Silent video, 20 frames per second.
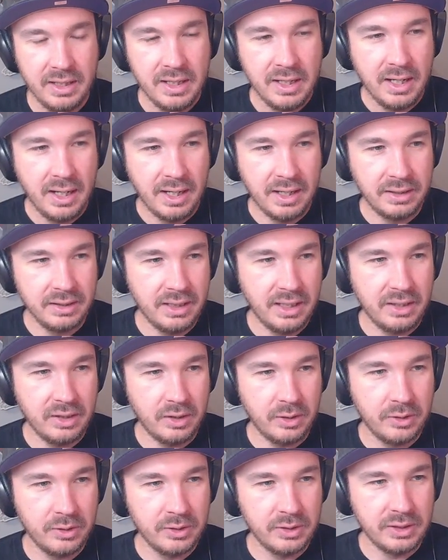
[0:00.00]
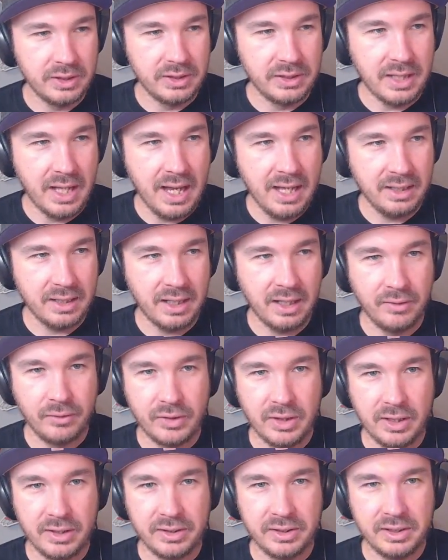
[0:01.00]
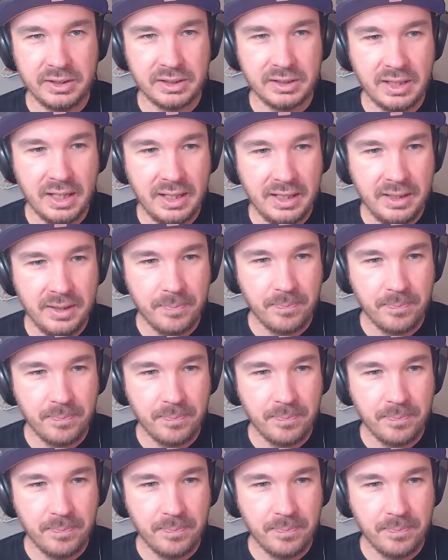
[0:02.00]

and then other than that, I've got this guy